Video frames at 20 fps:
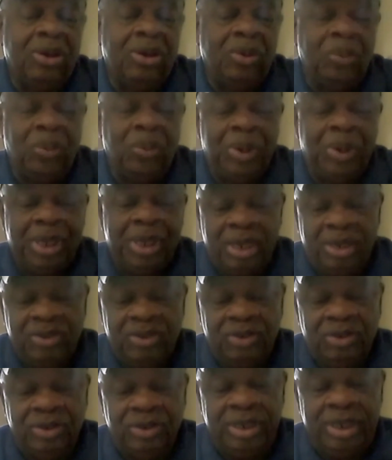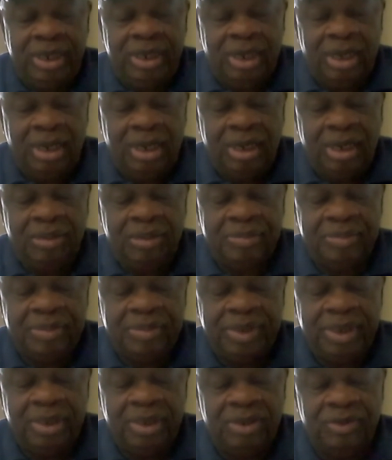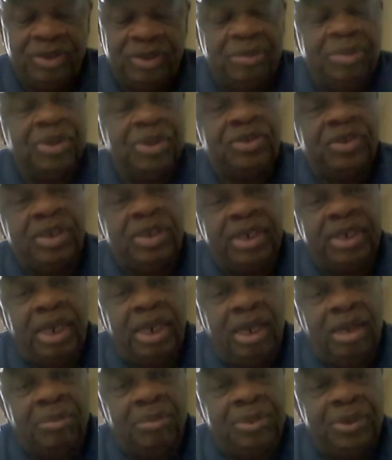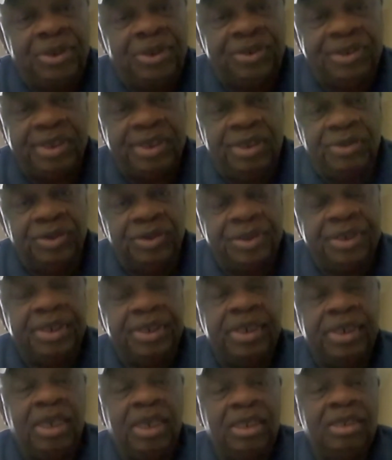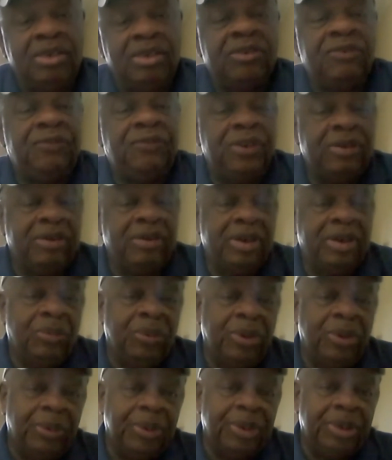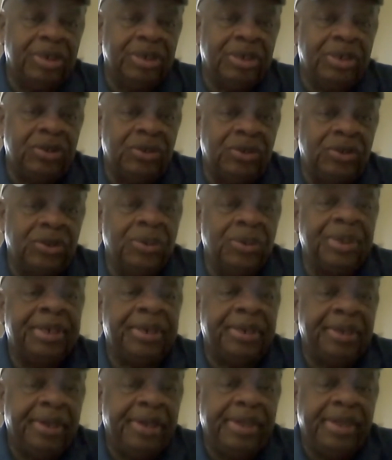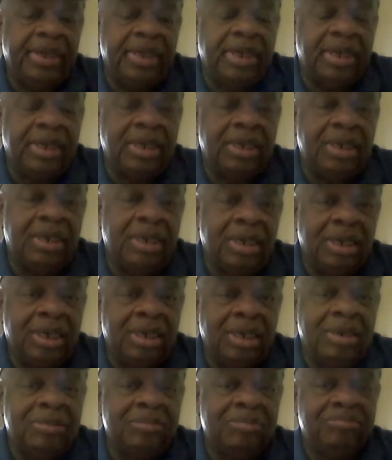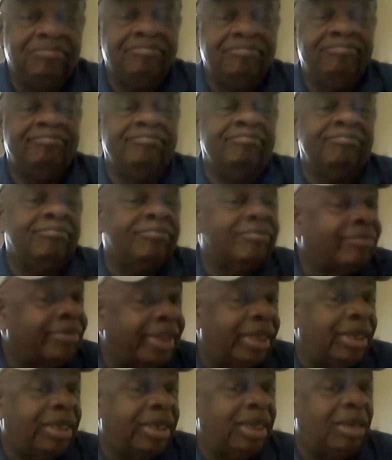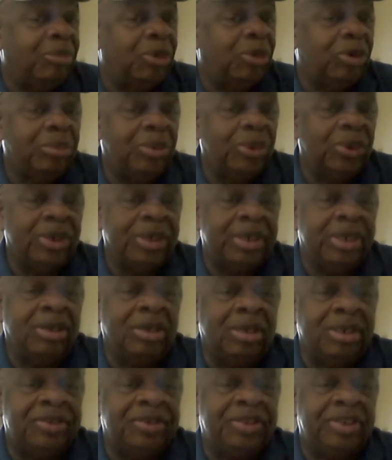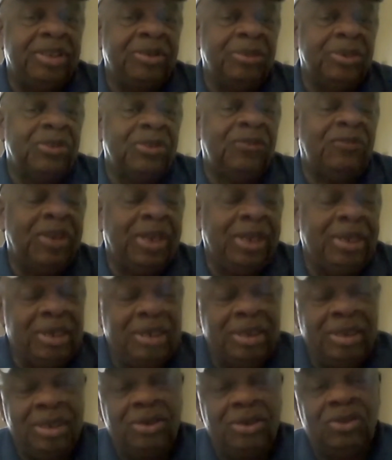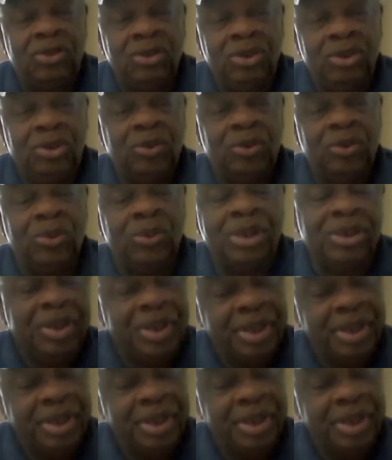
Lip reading: we actually, you know, I was able to sit down, put a schedule together, figure out where we were going to do it. And they came on board. The hardest thing was finding, as usual,